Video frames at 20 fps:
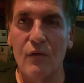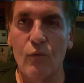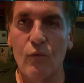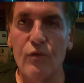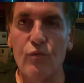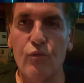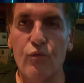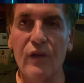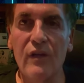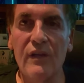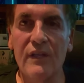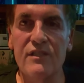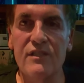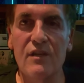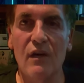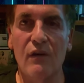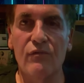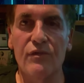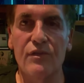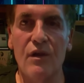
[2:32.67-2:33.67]
We really
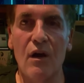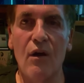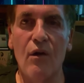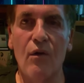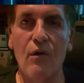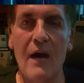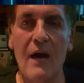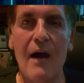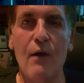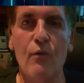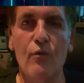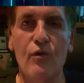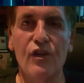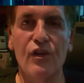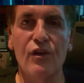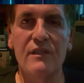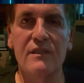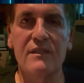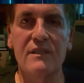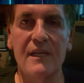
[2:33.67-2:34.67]
don't know how we're
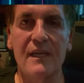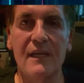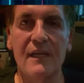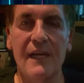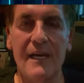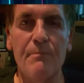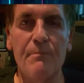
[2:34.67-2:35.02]
going to